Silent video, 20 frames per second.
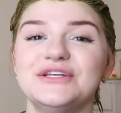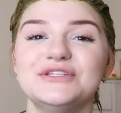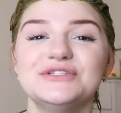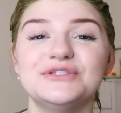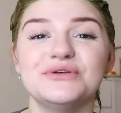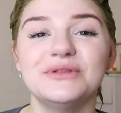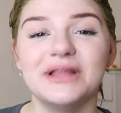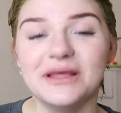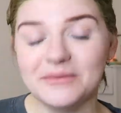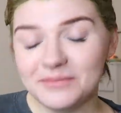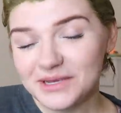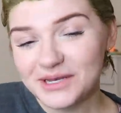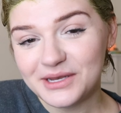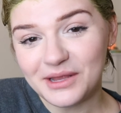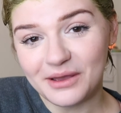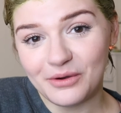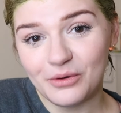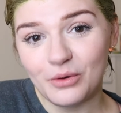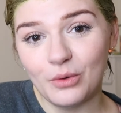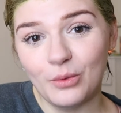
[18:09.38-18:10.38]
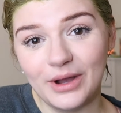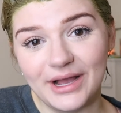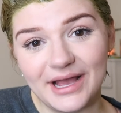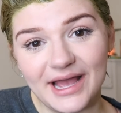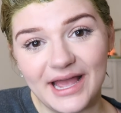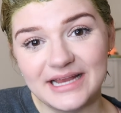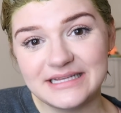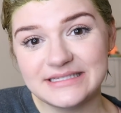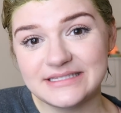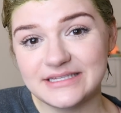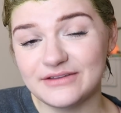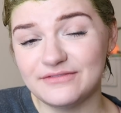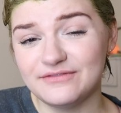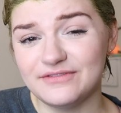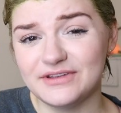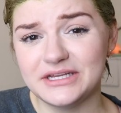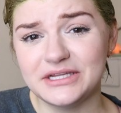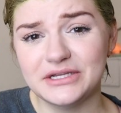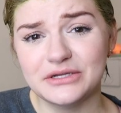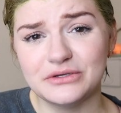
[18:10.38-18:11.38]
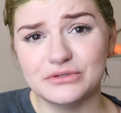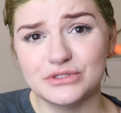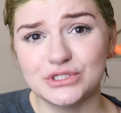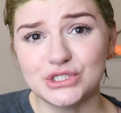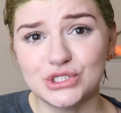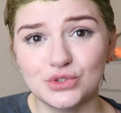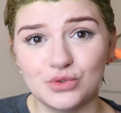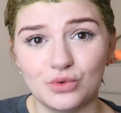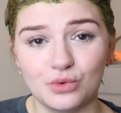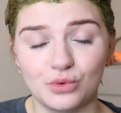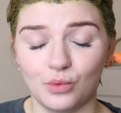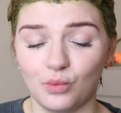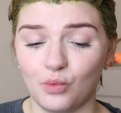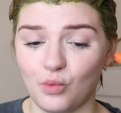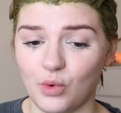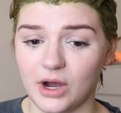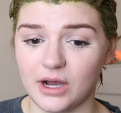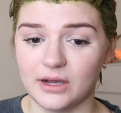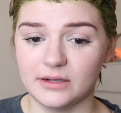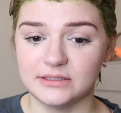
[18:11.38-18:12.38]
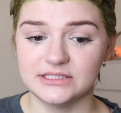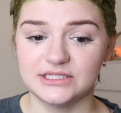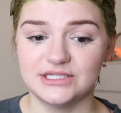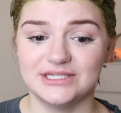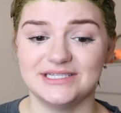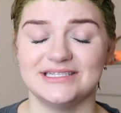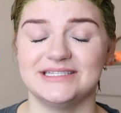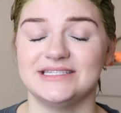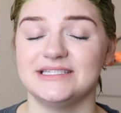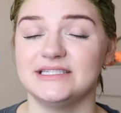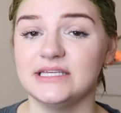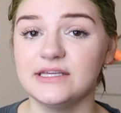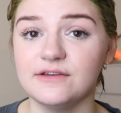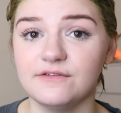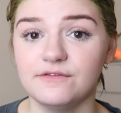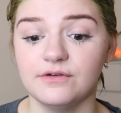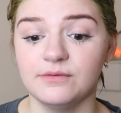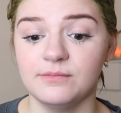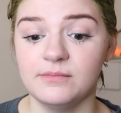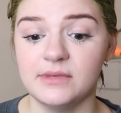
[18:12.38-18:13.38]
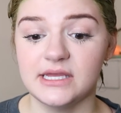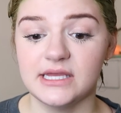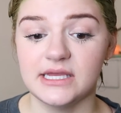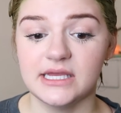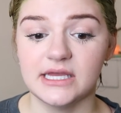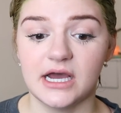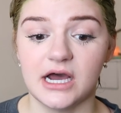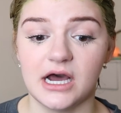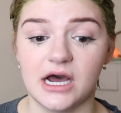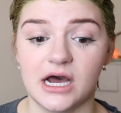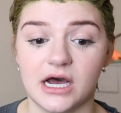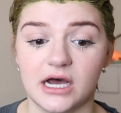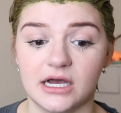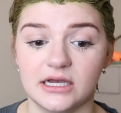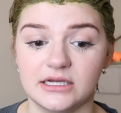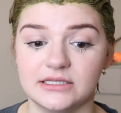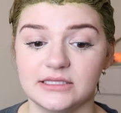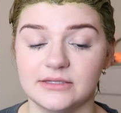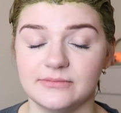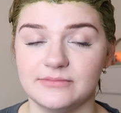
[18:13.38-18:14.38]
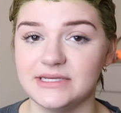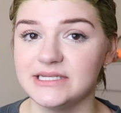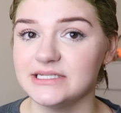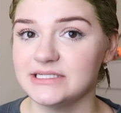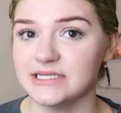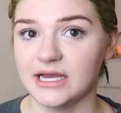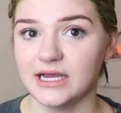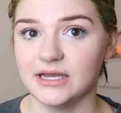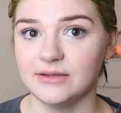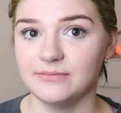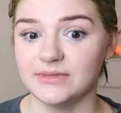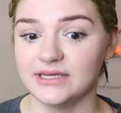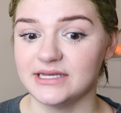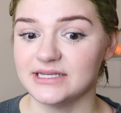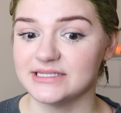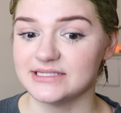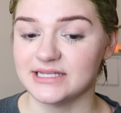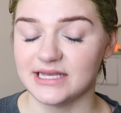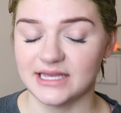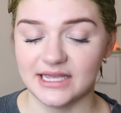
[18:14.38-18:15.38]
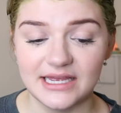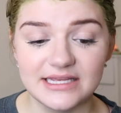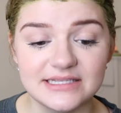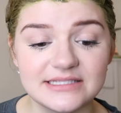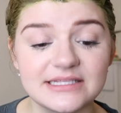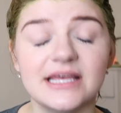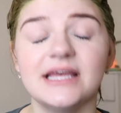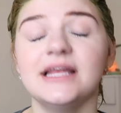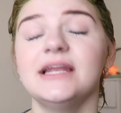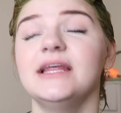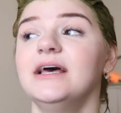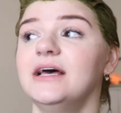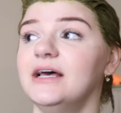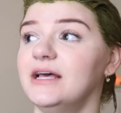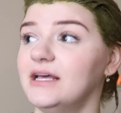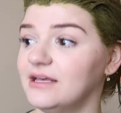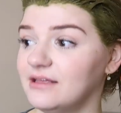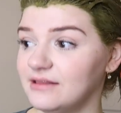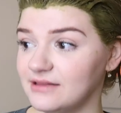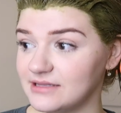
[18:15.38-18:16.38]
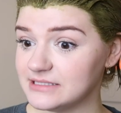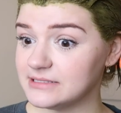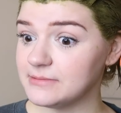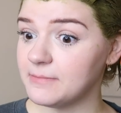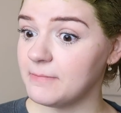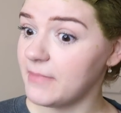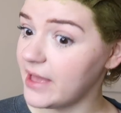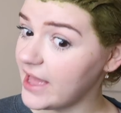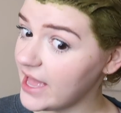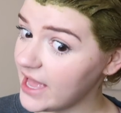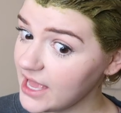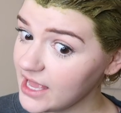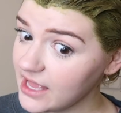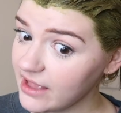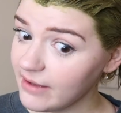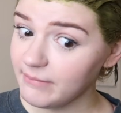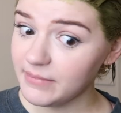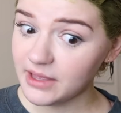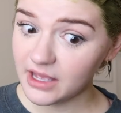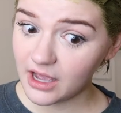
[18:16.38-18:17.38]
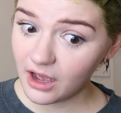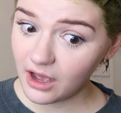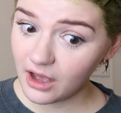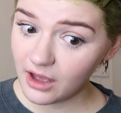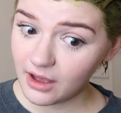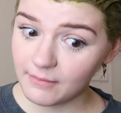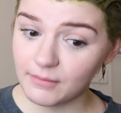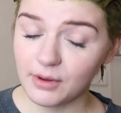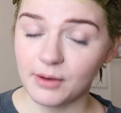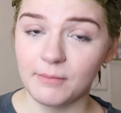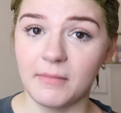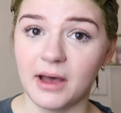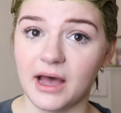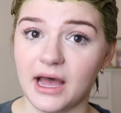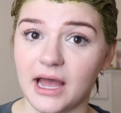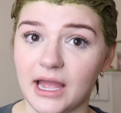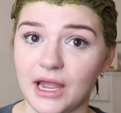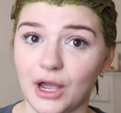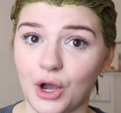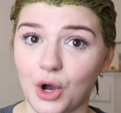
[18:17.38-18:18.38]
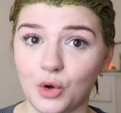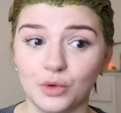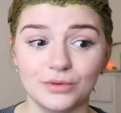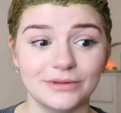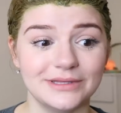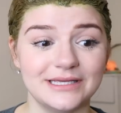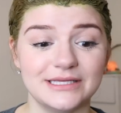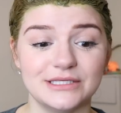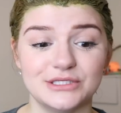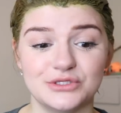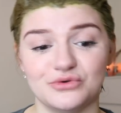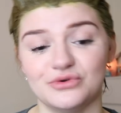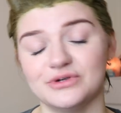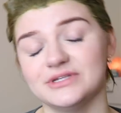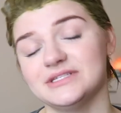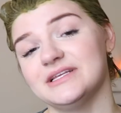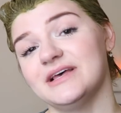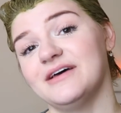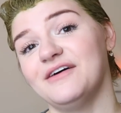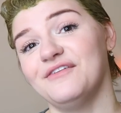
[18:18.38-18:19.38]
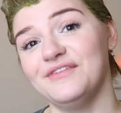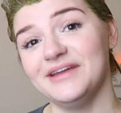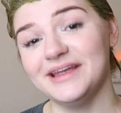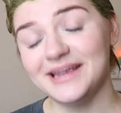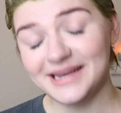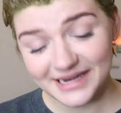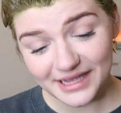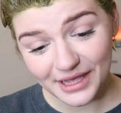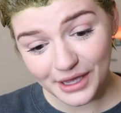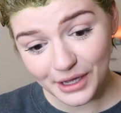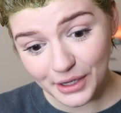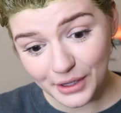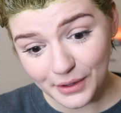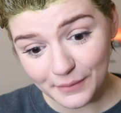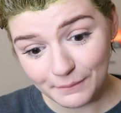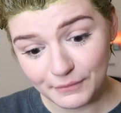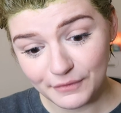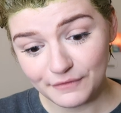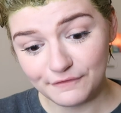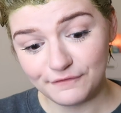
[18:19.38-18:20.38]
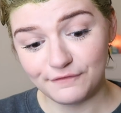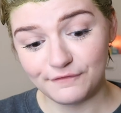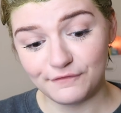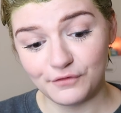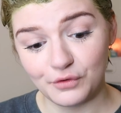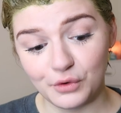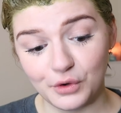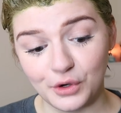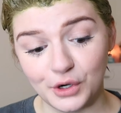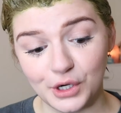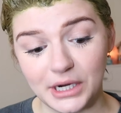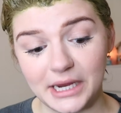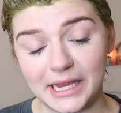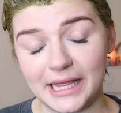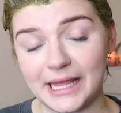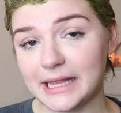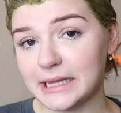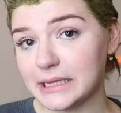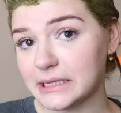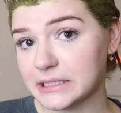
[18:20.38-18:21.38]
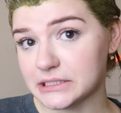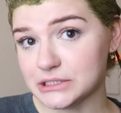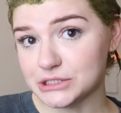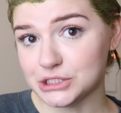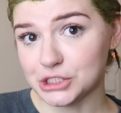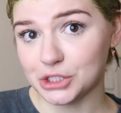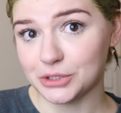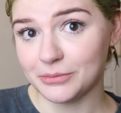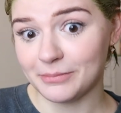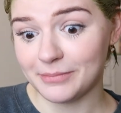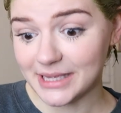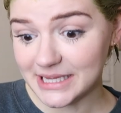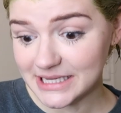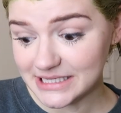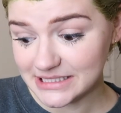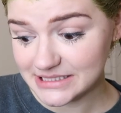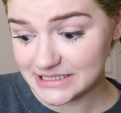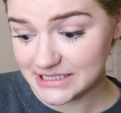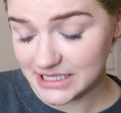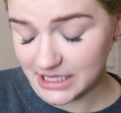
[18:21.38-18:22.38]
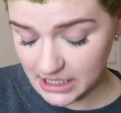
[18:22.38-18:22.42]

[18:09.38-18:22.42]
So let me know what kinds of videos you'd want to see from me in the meantime, because like I said, this may become my only source of income for a little bit.